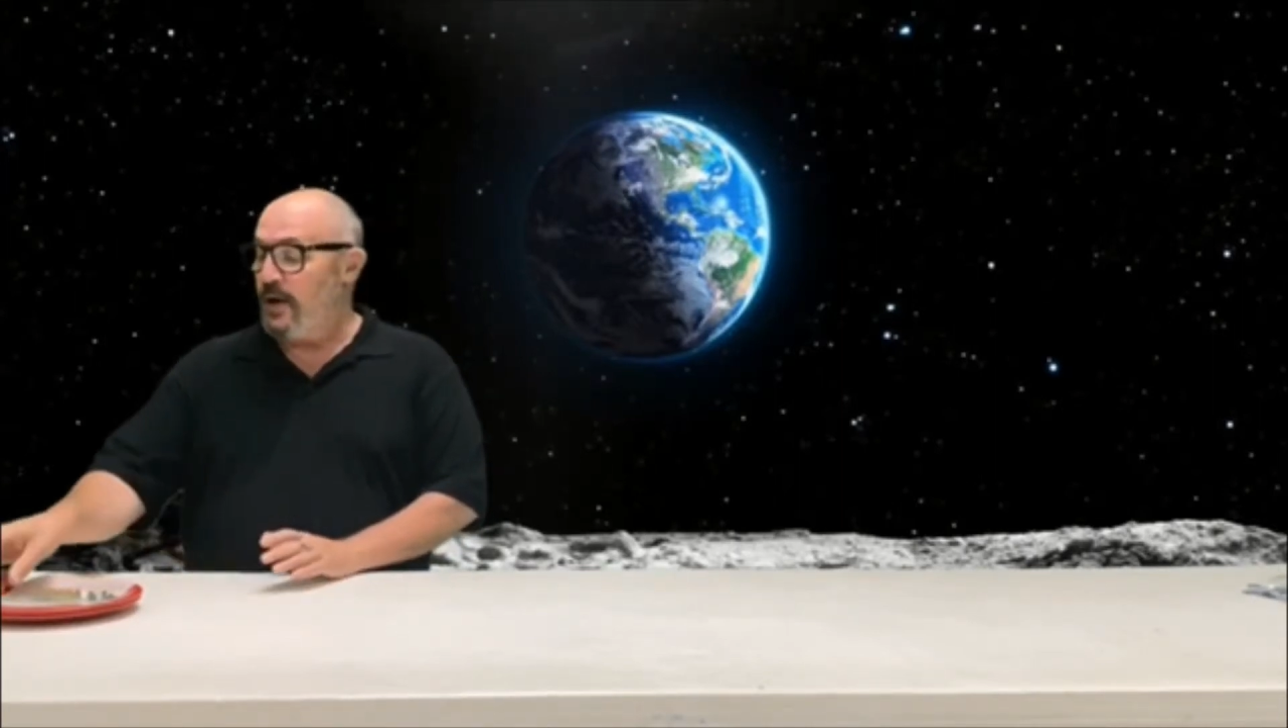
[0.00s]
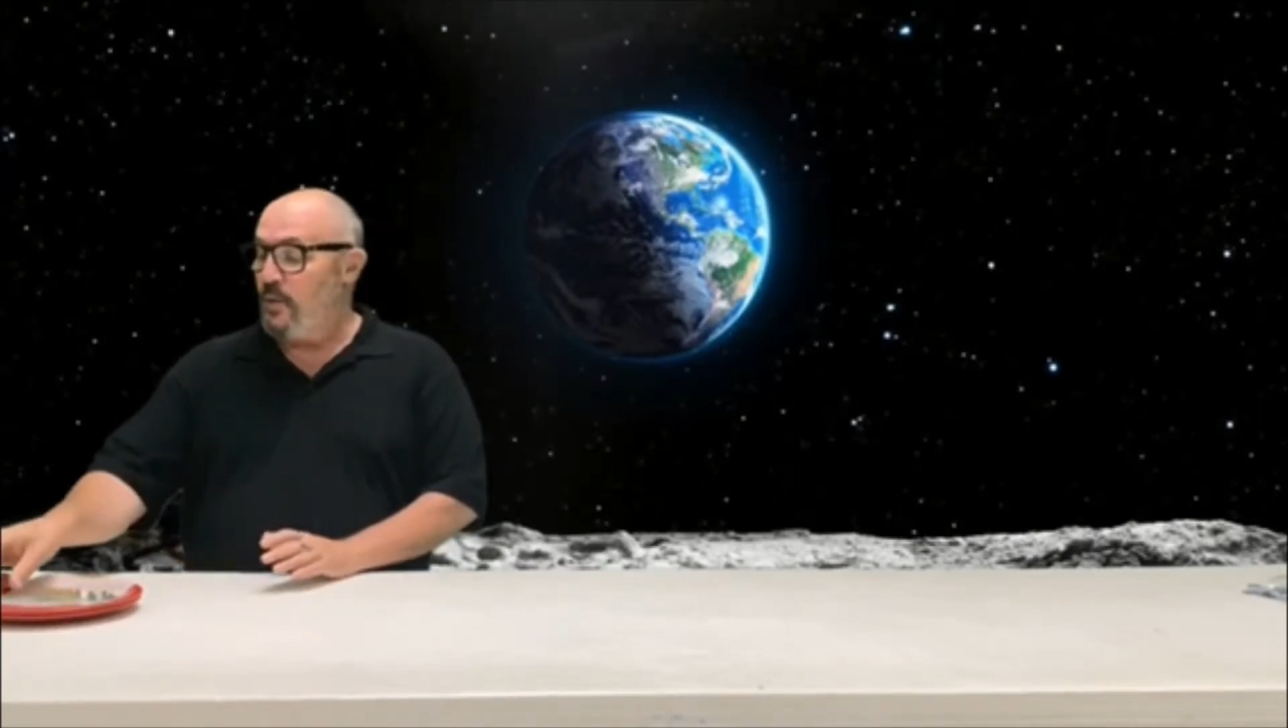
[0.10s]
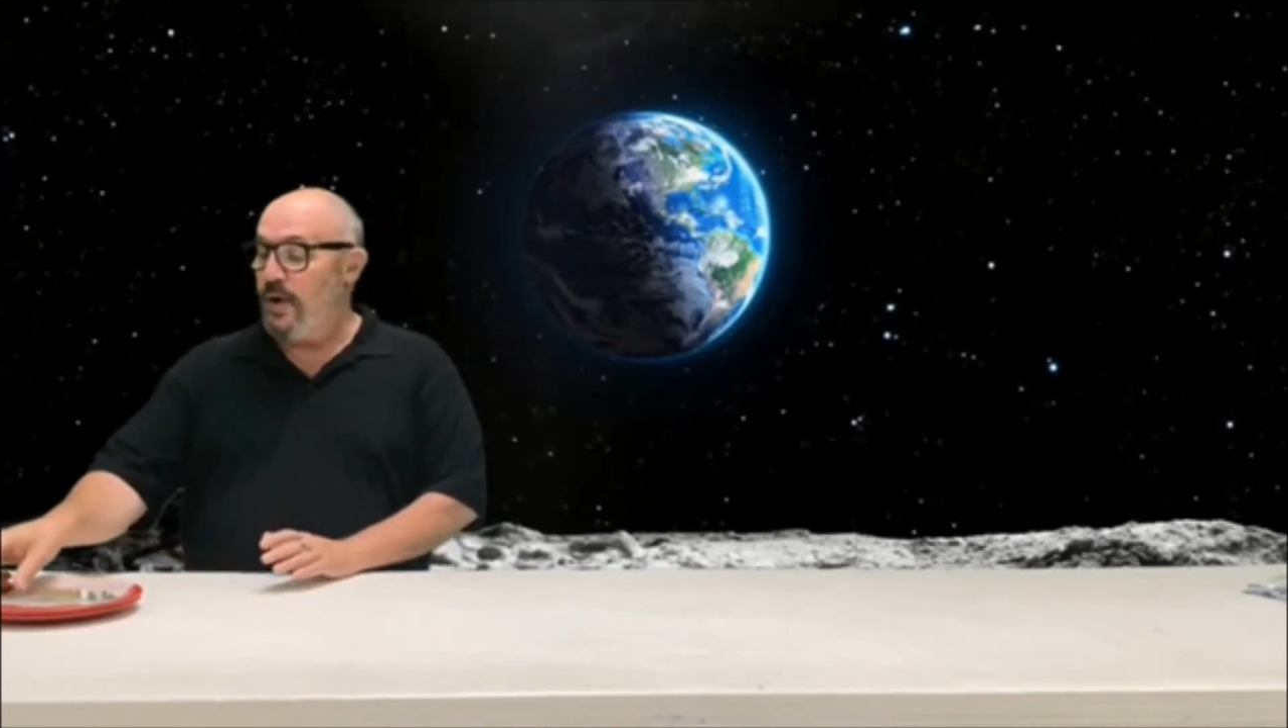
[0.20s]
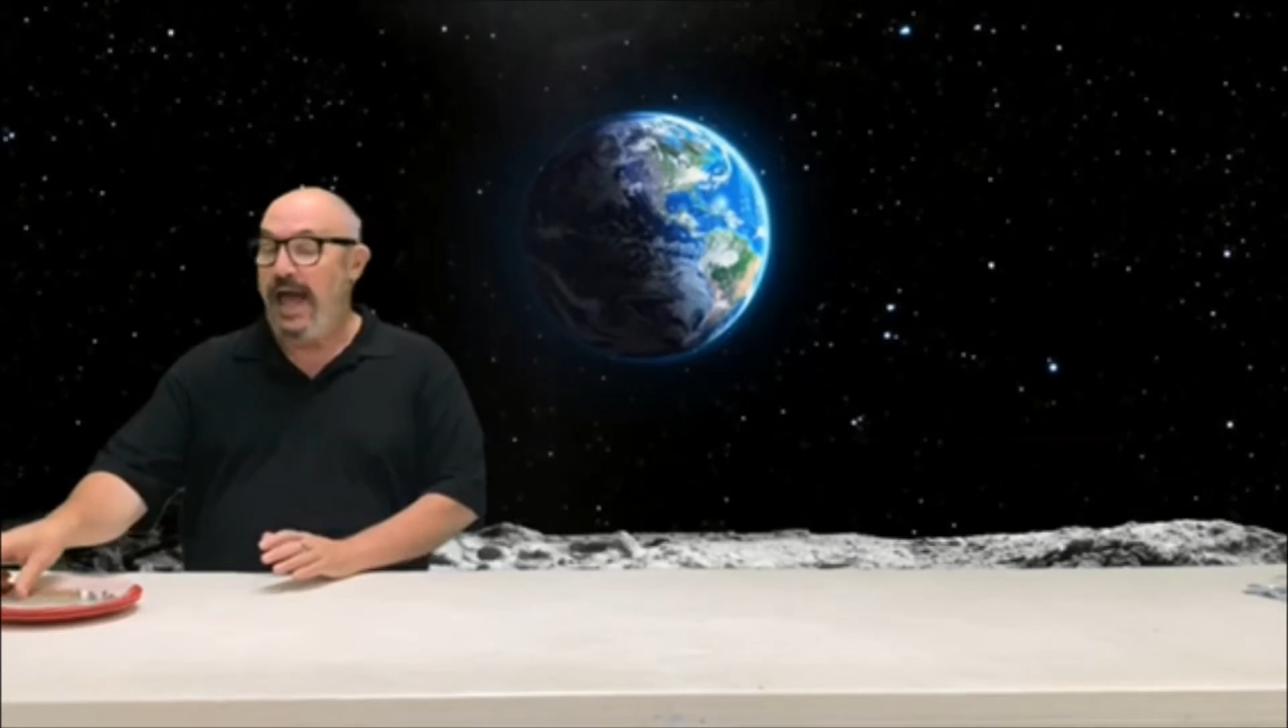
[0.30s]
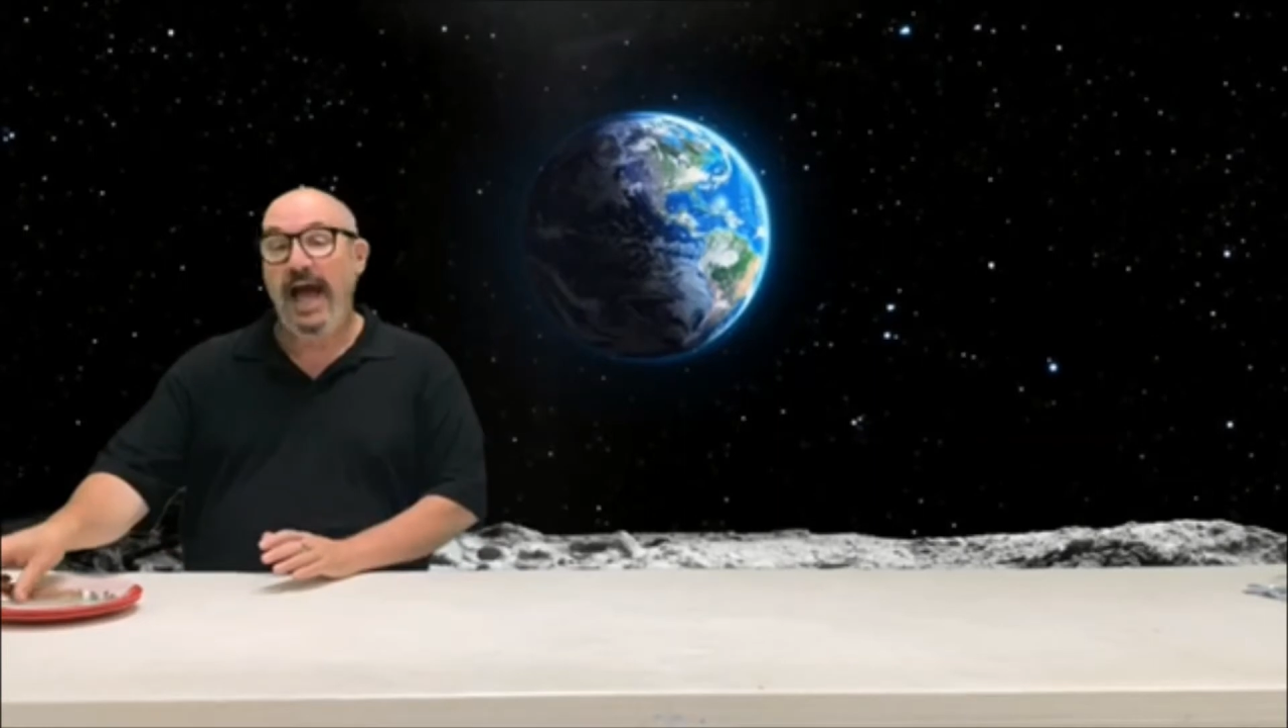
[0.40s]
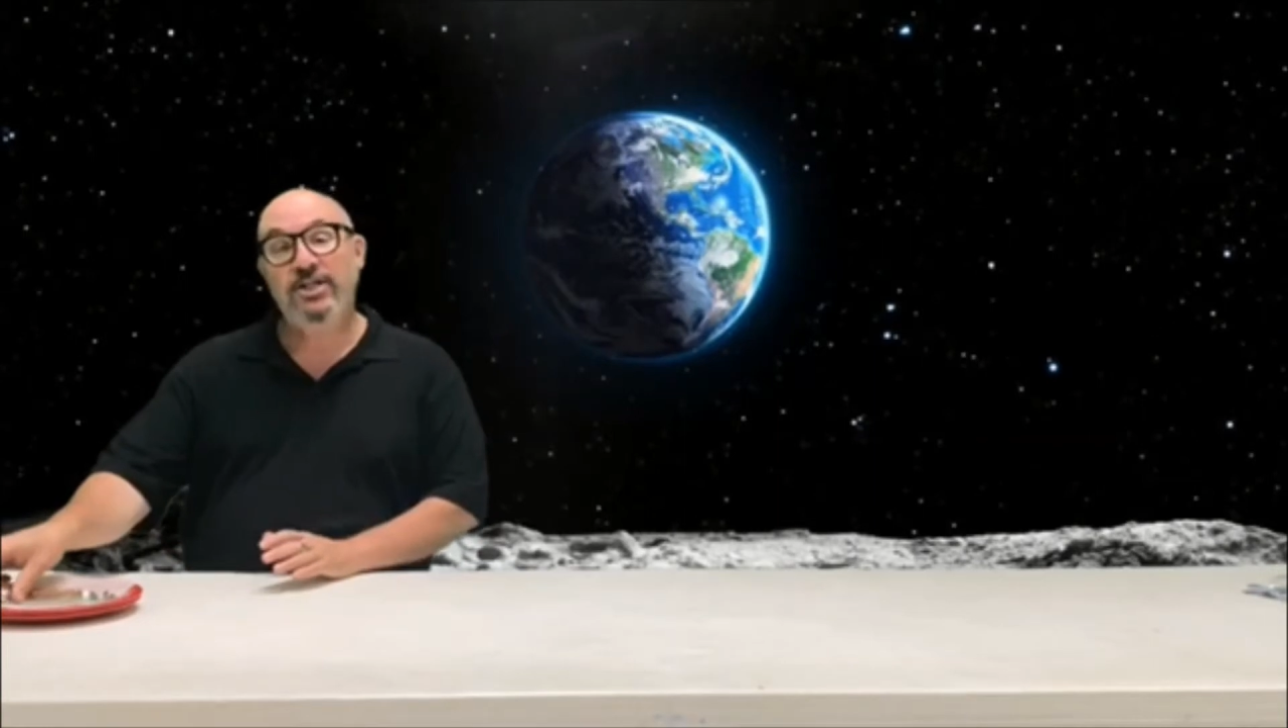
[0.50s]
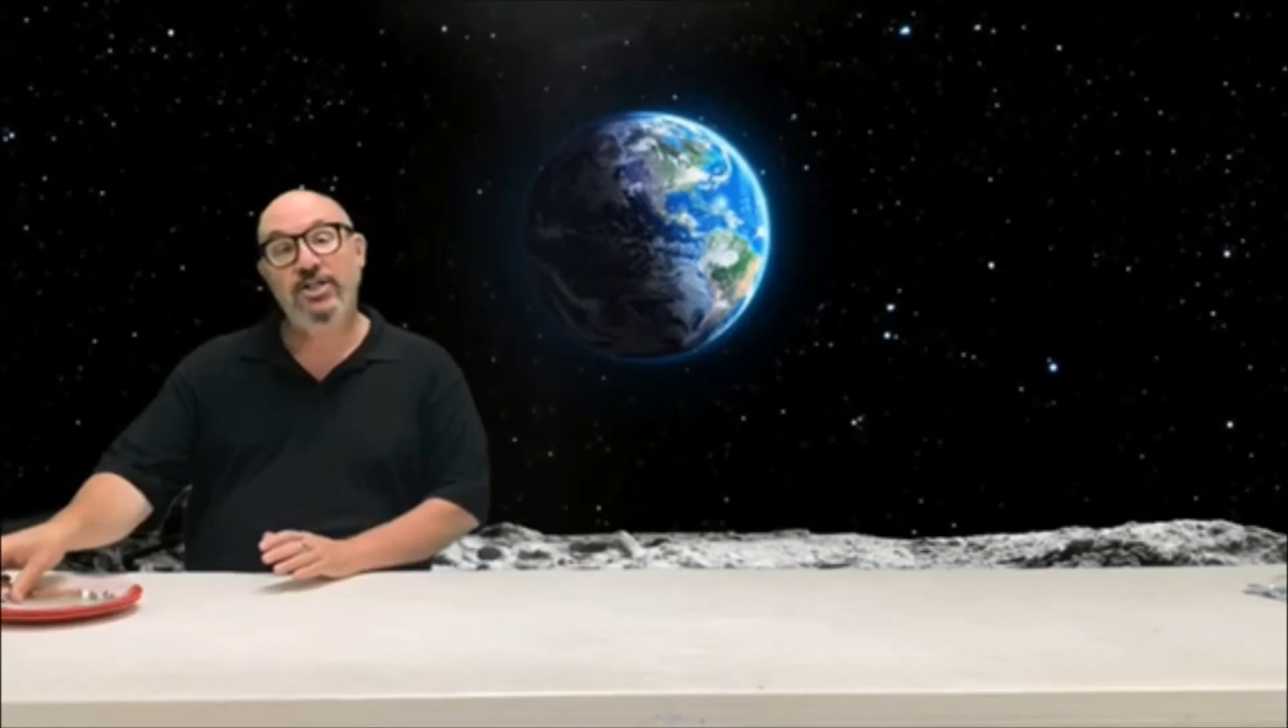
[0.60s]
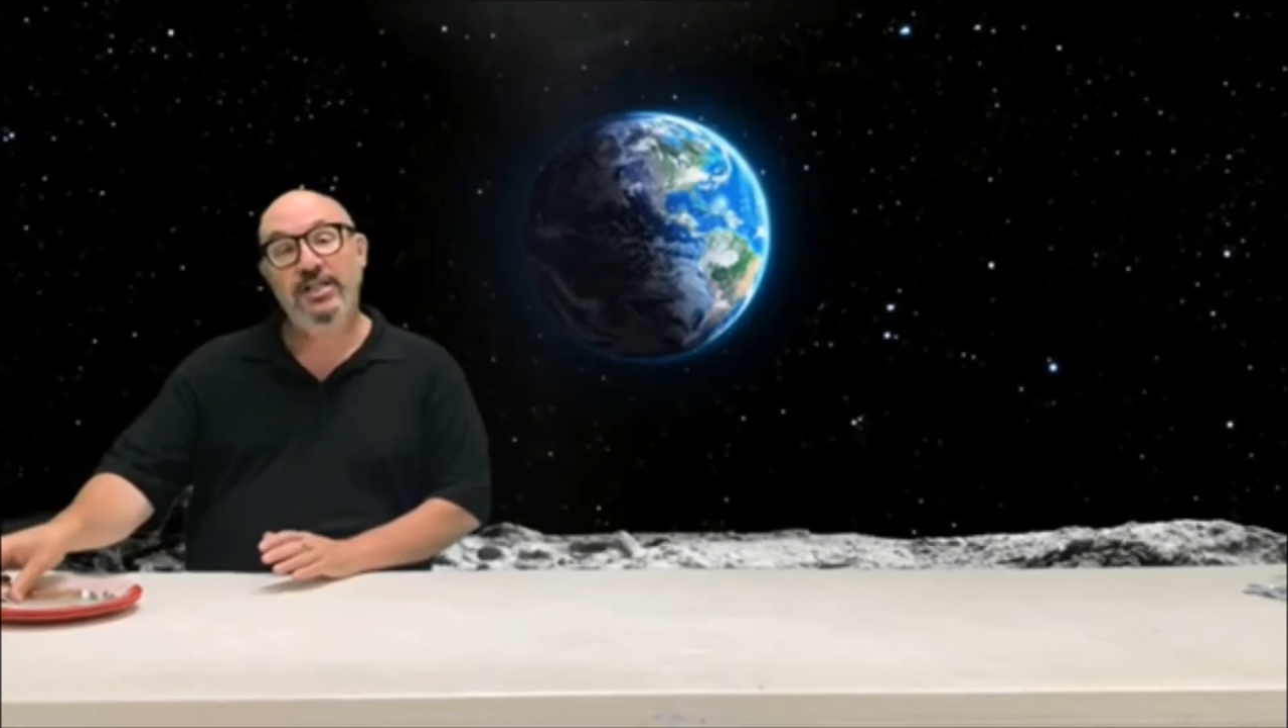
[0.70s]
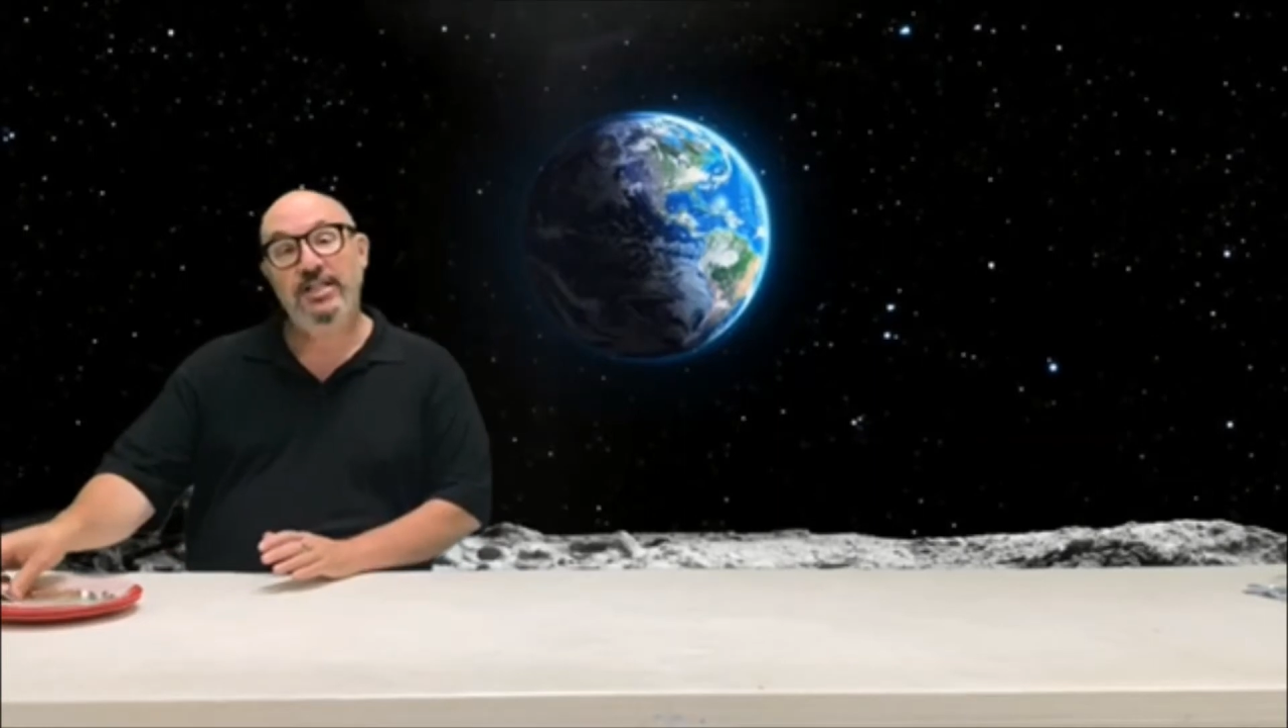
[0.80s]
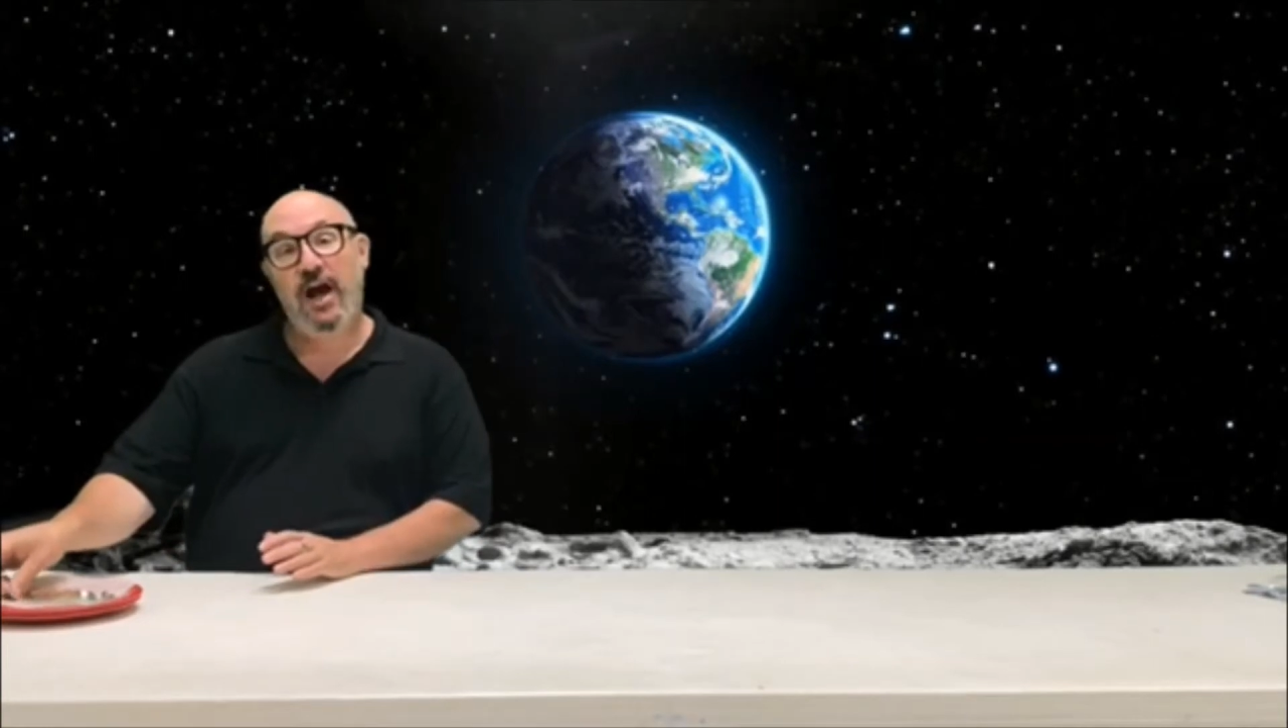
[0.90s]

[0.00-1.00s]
We actually